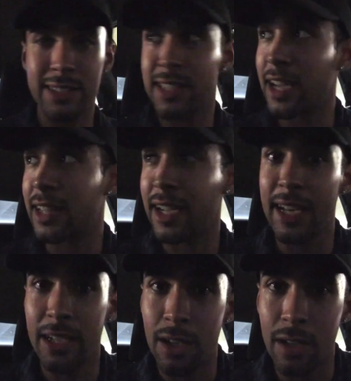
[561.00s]
psyched I got
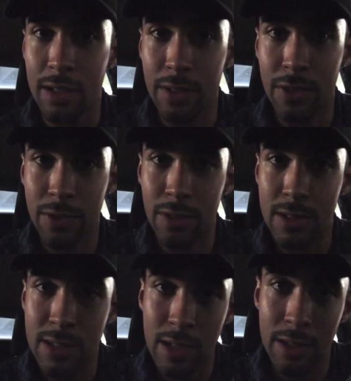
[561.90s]
here early for the
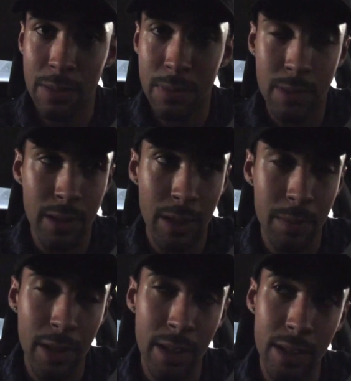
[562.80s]
first time. Like
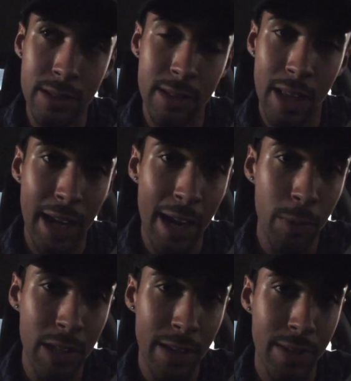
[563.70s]
I'm like, like I
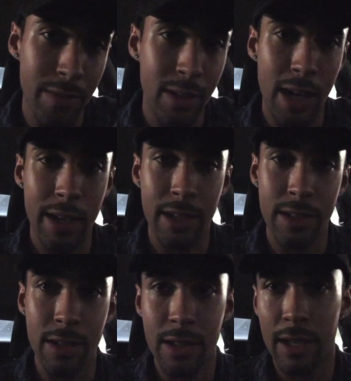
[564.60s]
really have never gotten
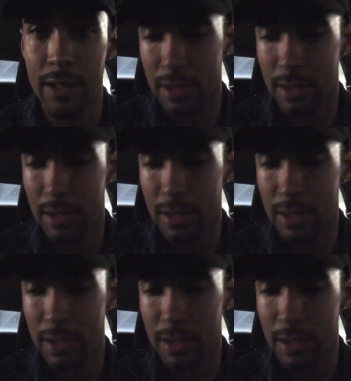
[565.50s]
here like